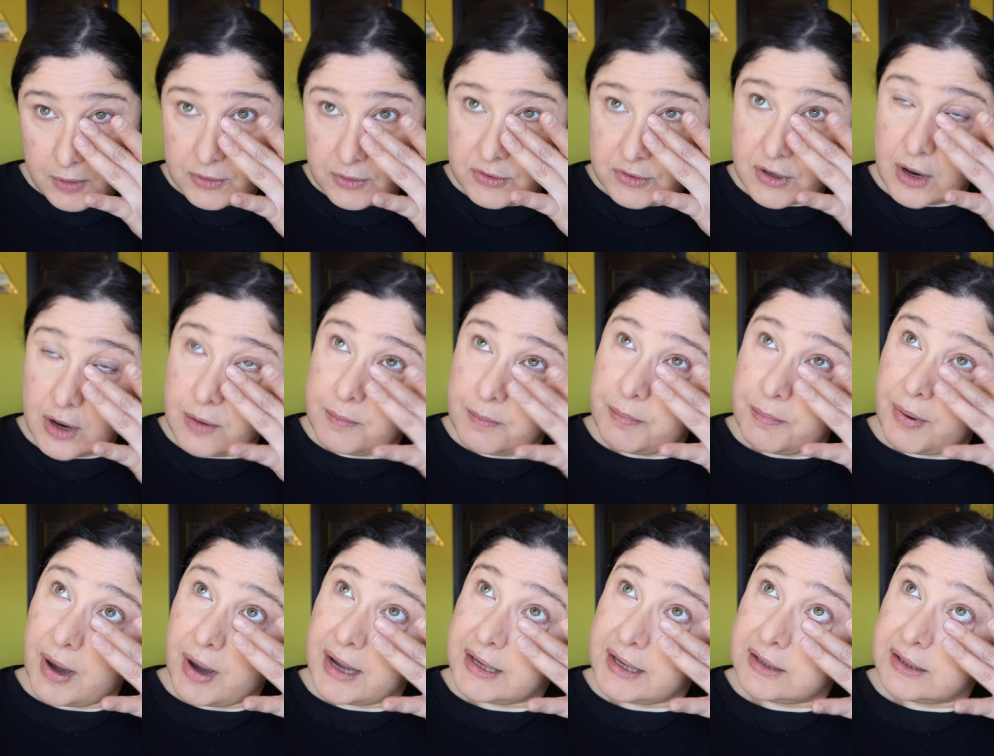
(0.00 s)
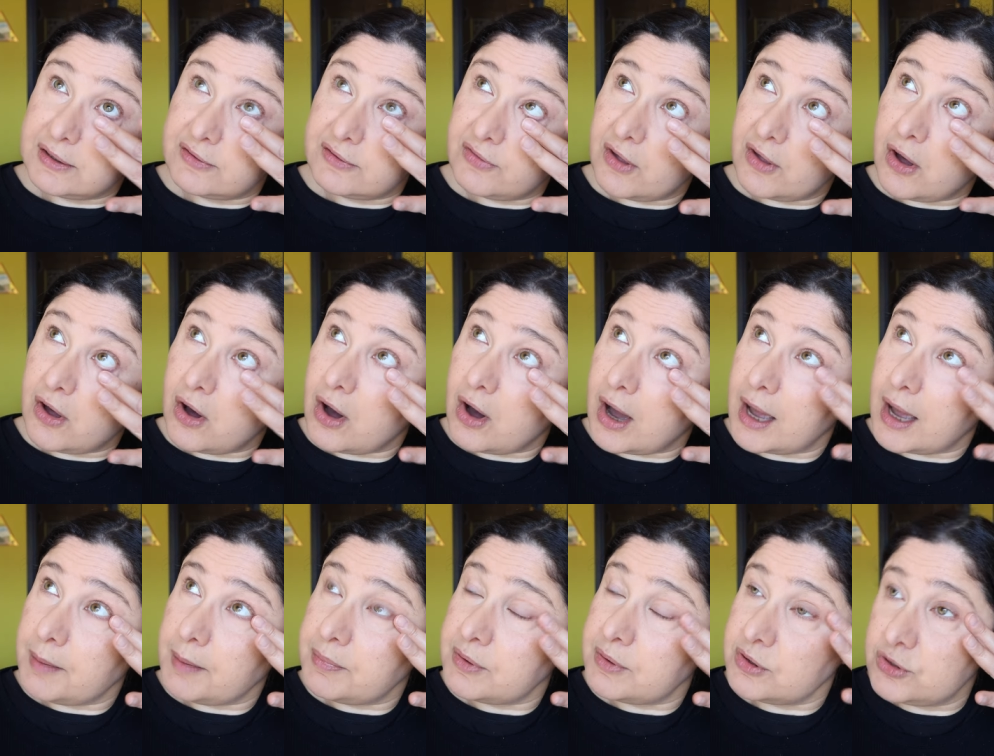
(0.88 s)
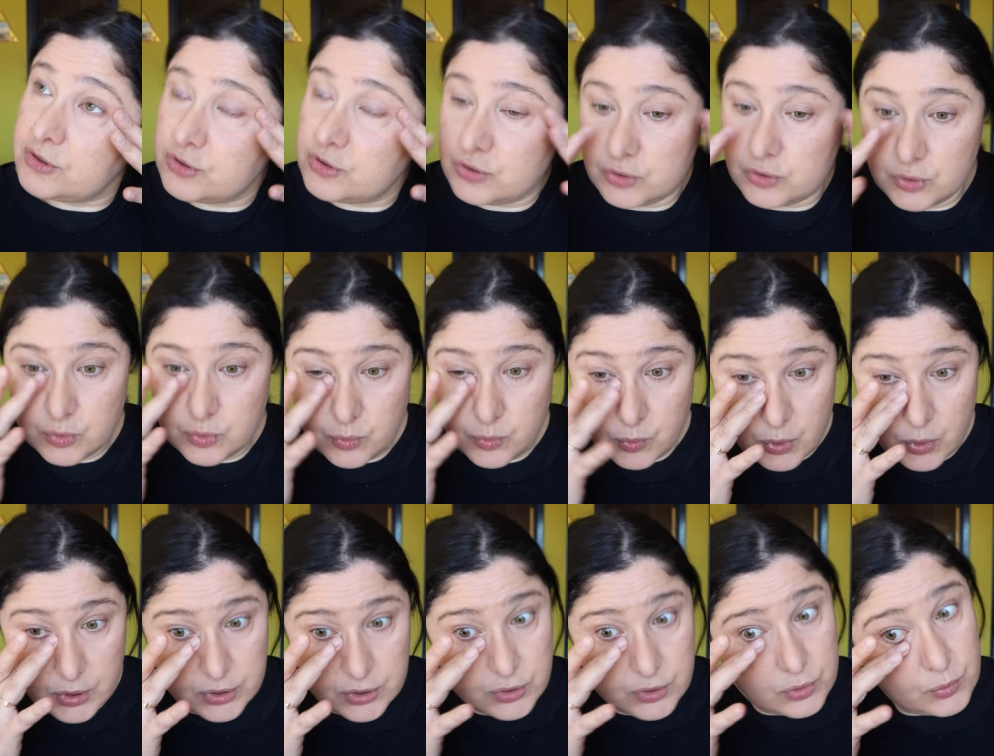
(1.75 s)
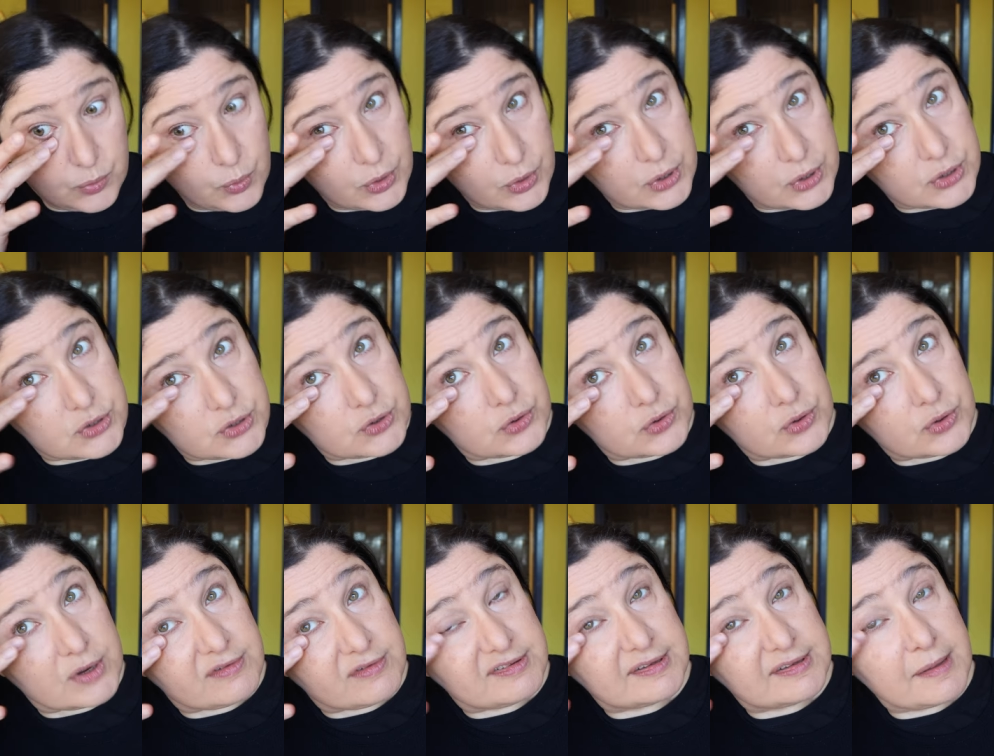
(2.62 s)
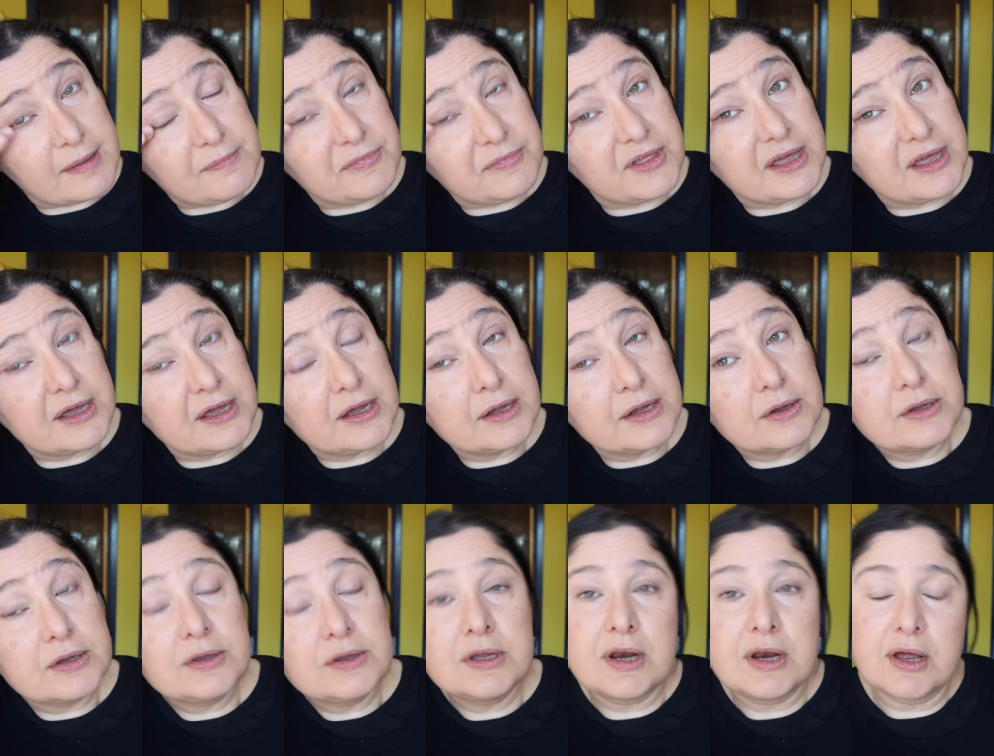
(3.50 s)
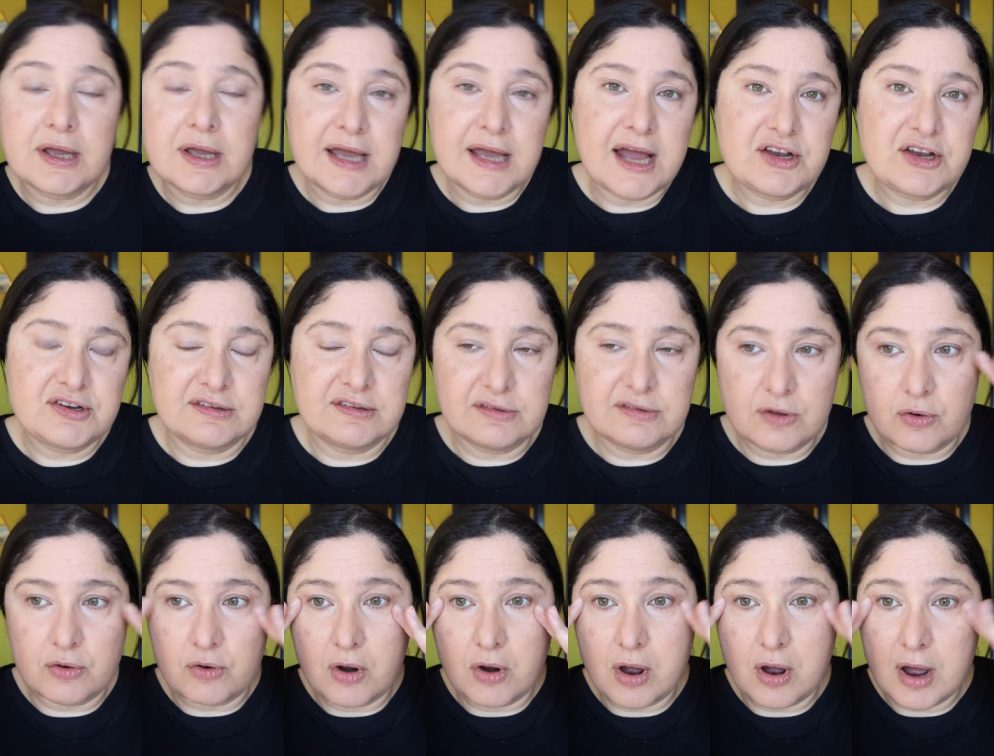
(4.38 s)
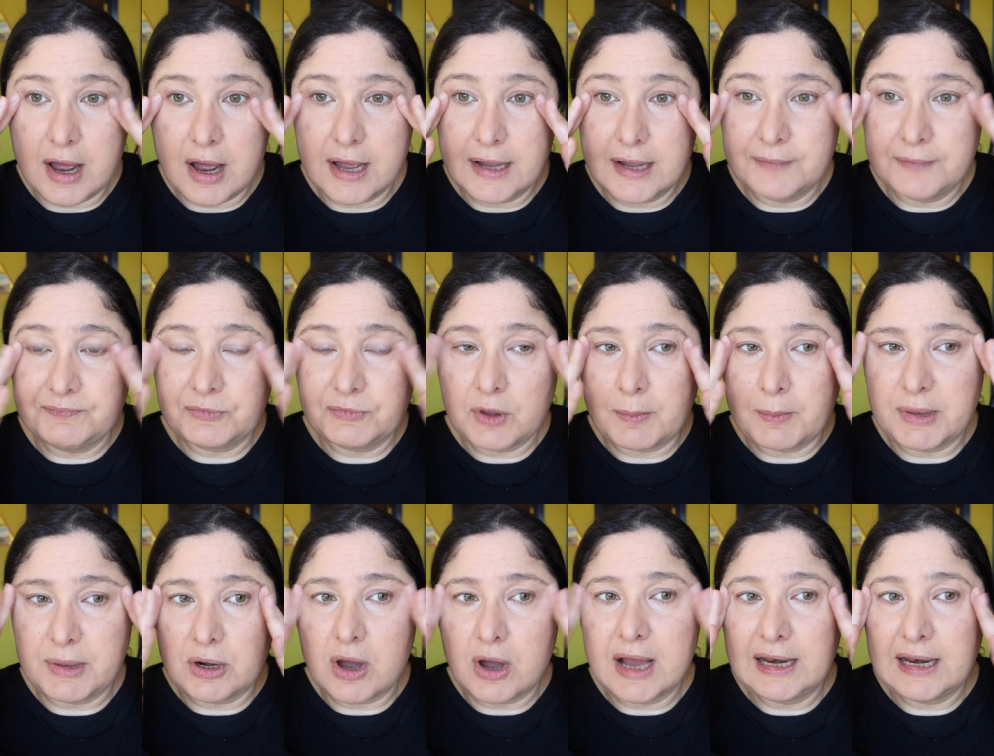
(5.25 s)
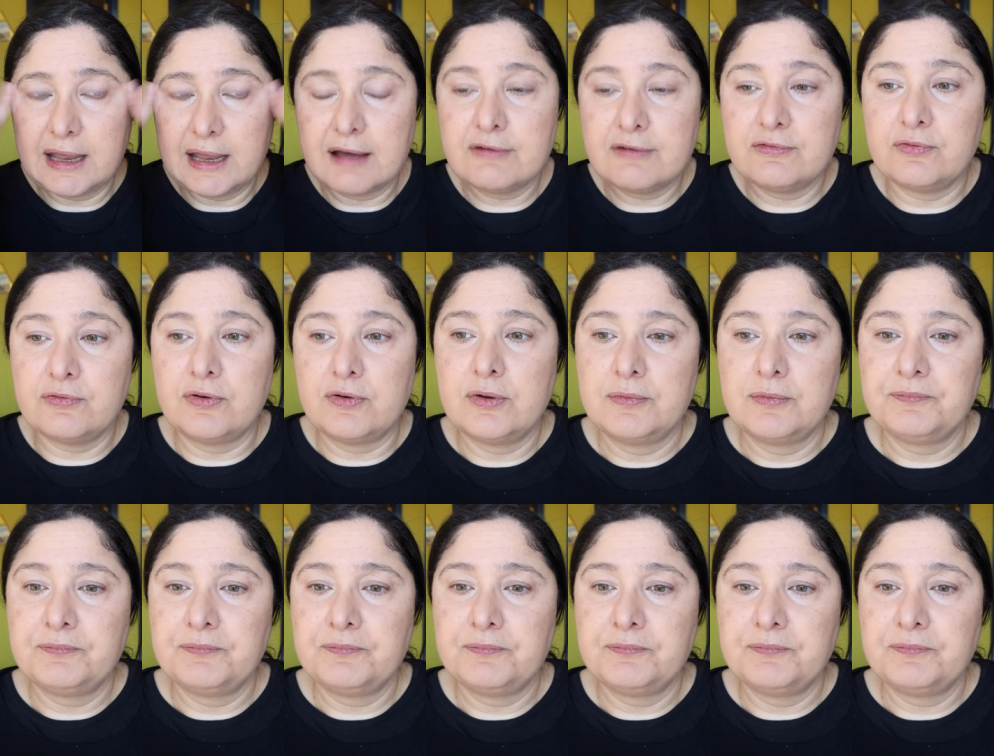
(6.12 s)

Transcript: Don't buy into the hype. Do what you want to do. If something, you know, catches your eye, I mean, I love